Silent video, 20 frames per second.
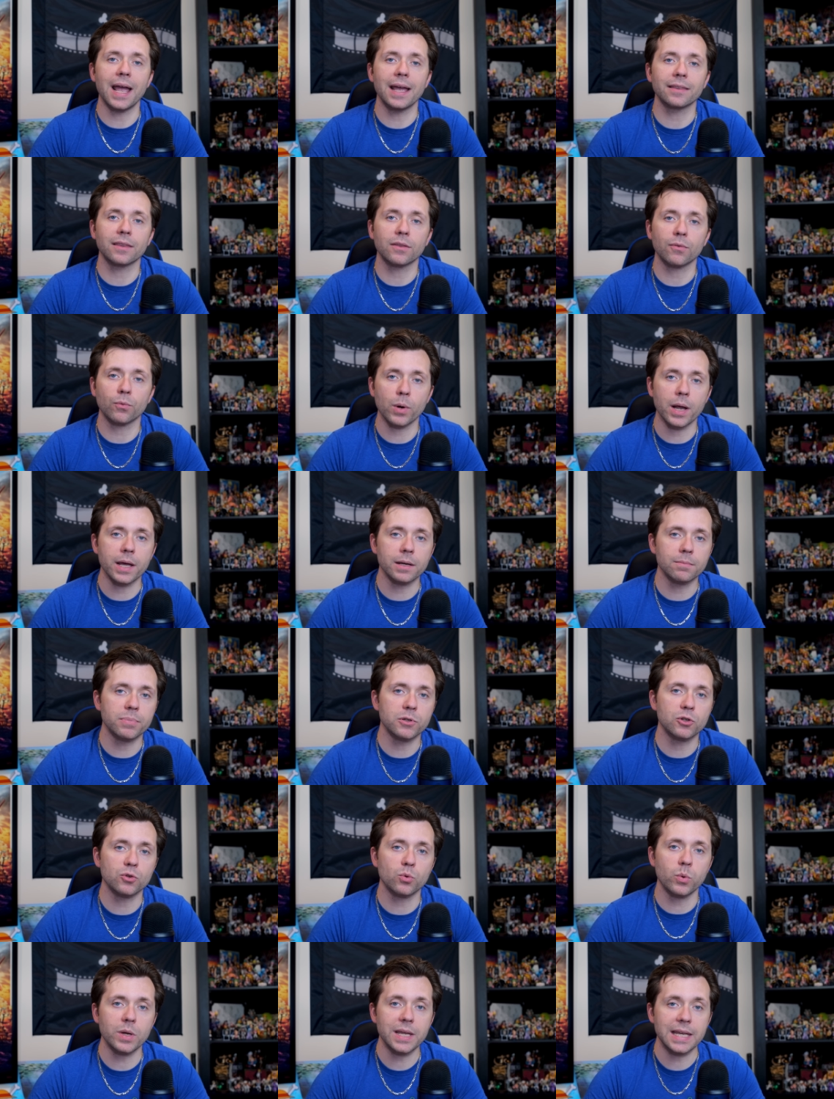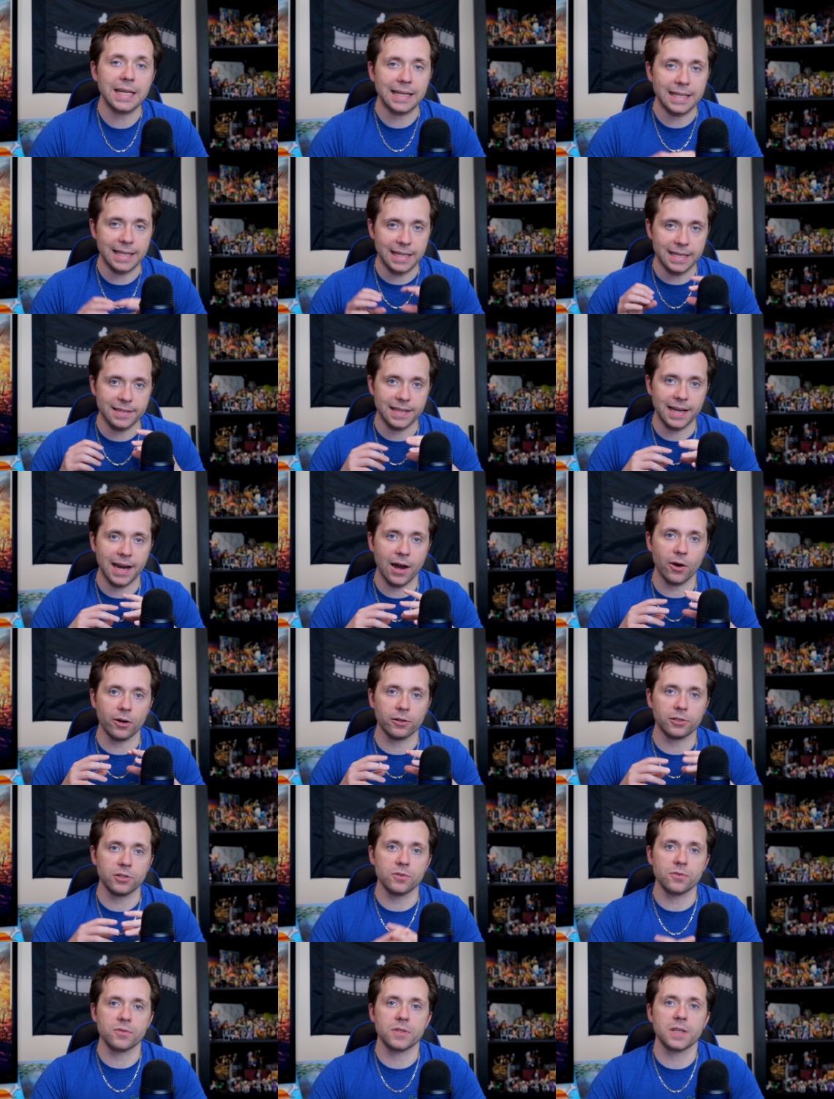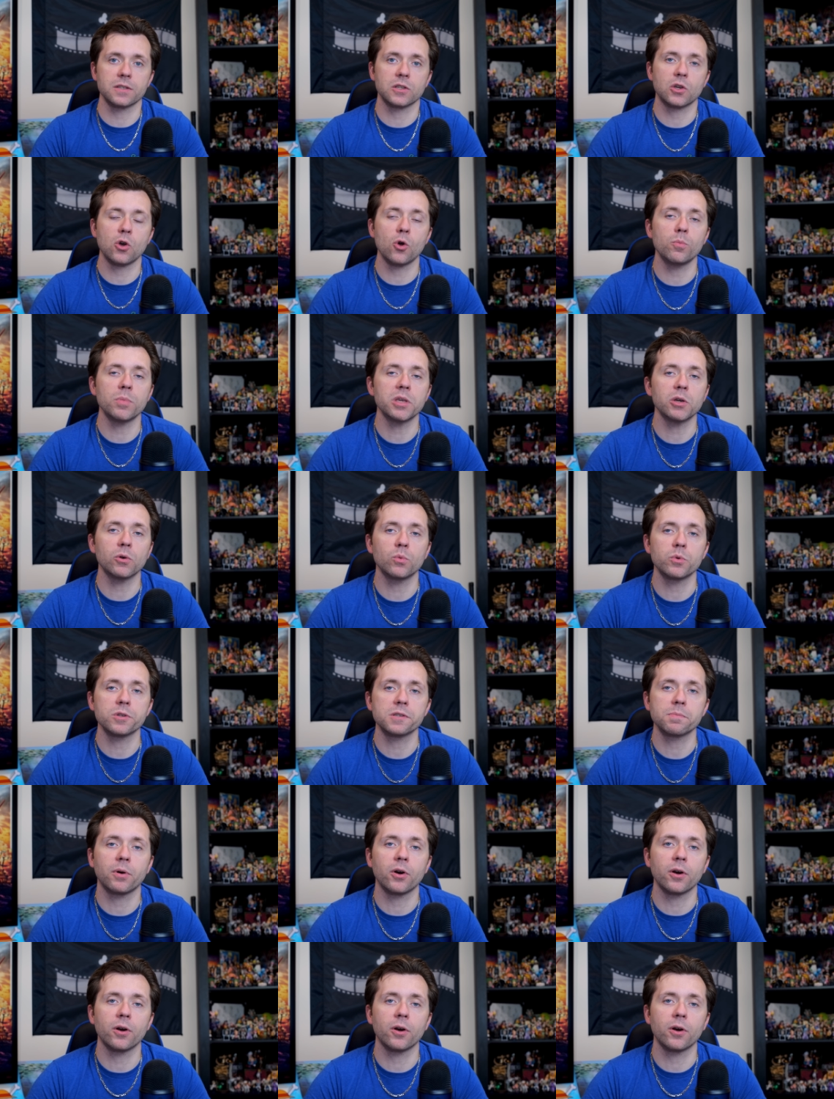and thread between these characters, as Komille was